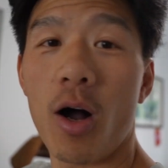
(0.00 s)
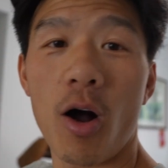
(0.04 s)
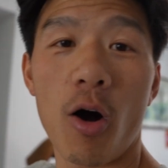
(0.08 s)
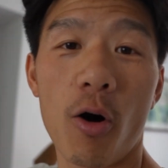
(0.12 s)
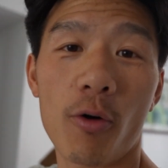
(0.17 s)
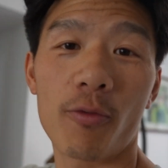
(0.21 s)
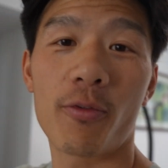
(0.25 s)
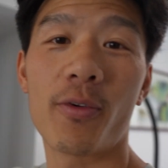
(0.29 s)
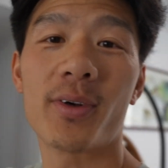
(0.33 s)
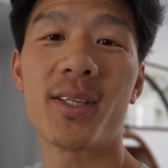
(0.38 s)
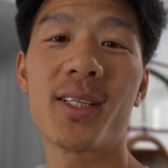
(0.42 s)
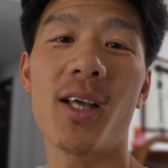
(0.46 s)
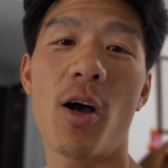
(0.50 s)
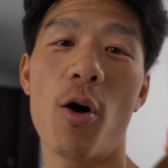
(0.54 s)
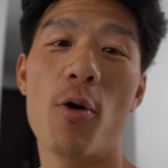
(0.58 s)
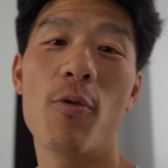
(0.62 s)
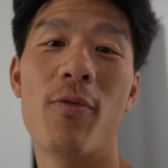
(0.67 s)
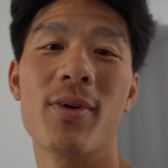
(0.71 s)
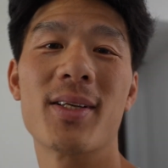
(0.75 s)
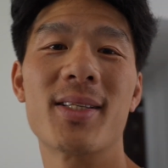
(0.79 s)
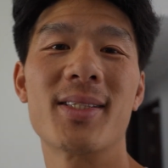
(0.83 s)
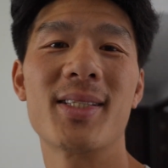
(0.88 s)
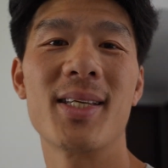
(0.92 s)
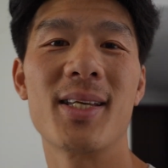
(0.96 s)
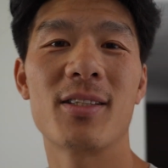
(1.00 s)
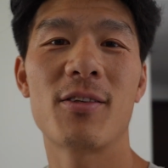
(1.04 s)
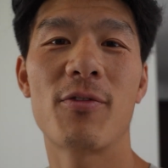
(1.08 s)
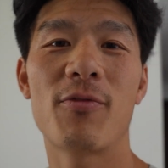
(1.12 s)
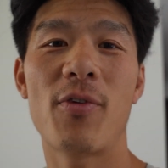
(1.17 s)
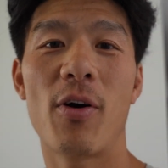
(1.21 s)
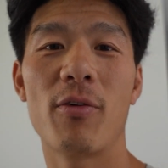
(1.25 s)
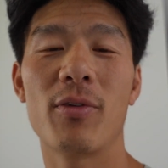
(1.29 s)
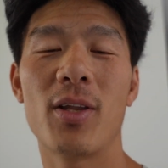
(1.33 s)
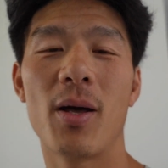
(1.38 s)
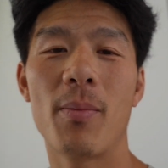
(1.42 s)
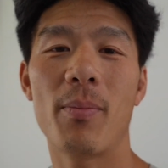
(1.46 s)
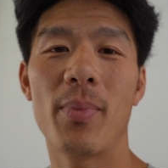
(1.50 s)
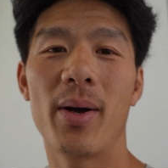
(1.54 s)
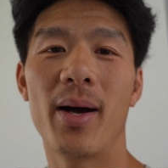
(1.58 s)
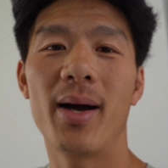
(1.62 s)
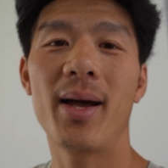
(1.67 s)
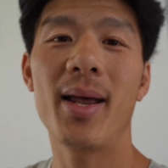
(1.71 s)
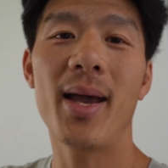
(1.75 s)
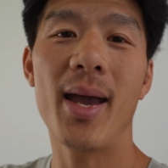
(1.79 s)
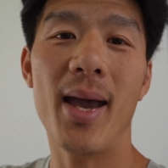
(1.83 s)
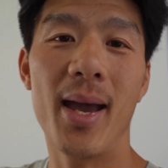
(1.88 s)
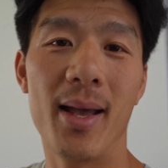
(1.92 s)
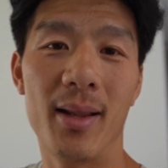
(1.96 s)
overseas phone
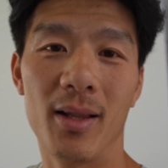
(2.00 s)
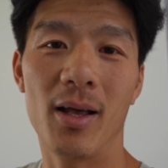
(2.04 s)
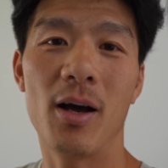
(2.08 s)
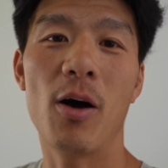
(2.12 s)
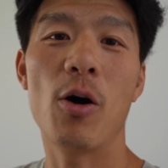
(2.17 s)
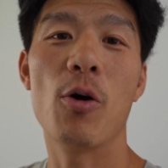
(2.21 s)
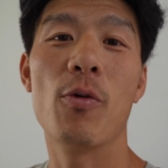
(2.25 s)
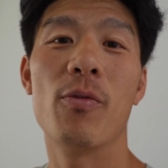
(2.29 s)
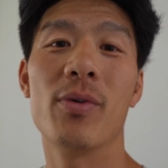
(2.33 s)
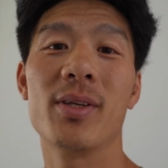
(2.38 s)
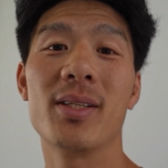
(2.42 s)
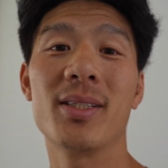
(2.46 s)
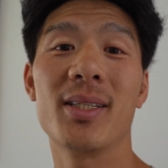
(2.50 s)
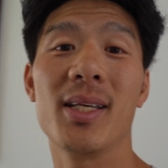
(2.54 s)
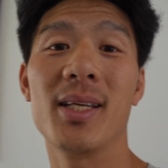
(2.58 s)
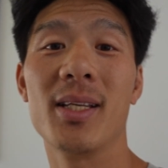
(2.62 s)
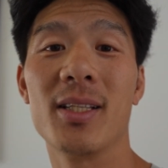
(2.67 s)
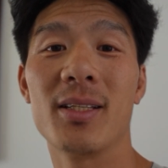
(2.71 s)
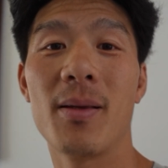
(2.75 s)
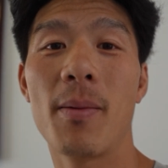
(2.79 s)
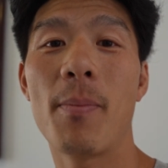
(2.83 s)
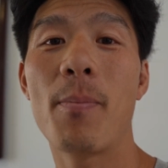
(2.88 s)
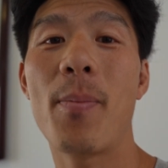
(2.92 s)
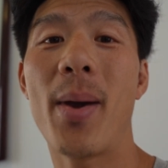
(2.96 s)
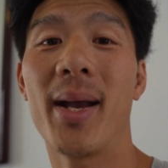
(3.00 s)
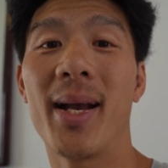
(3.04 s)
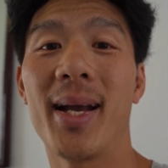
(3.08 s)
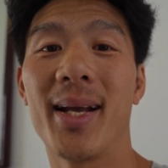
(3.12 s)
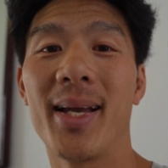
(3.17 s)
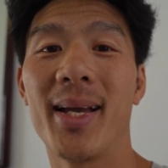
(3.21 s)
number and an overseas bank